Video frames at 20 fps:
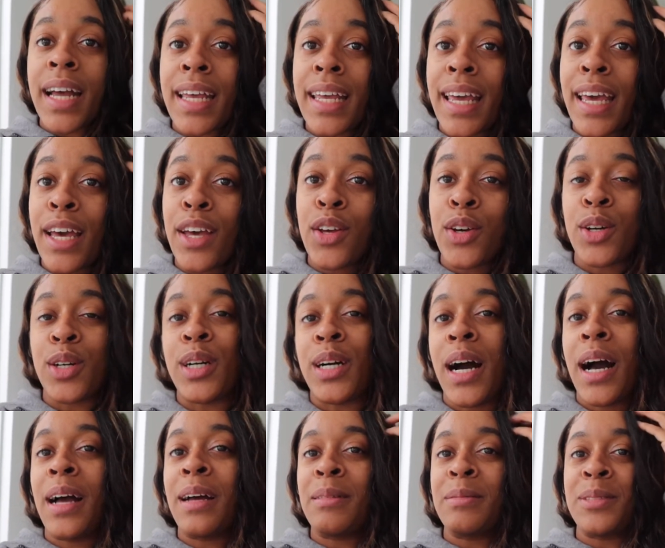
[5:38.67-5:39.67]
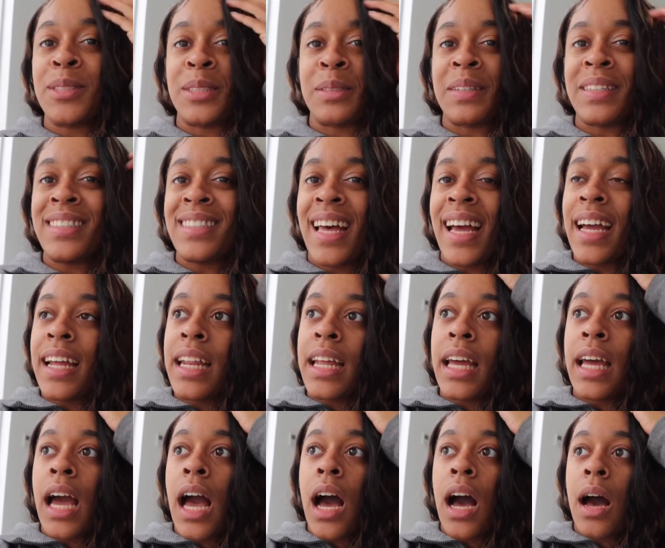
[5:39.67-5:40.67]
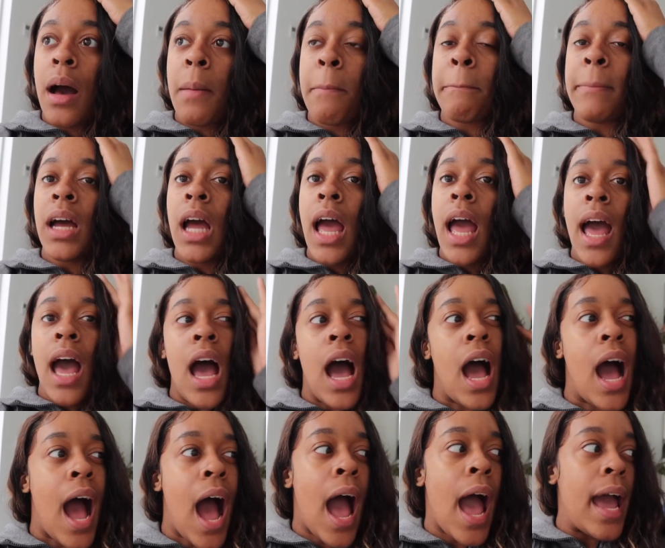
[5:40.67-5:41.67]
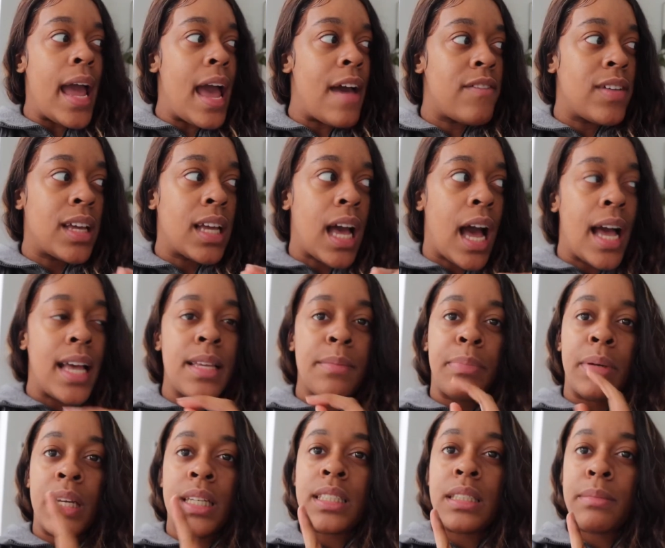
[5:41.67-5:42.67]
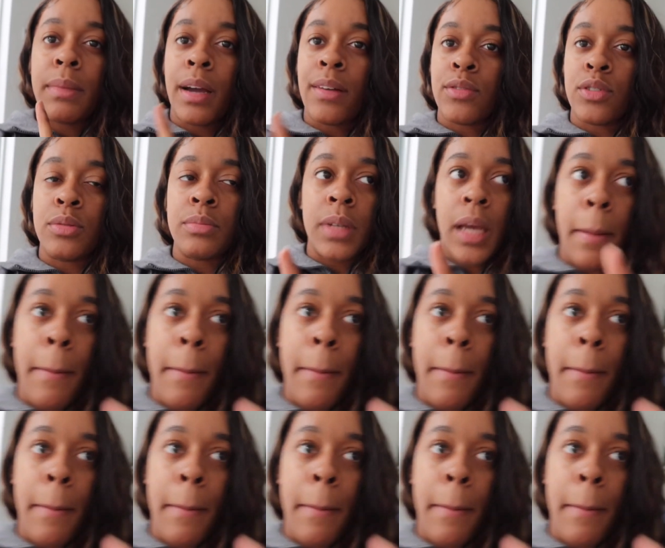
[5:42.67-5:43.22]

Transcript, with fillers: yeah, y'all, I am so excited. Um, I haven't got put into my room yet.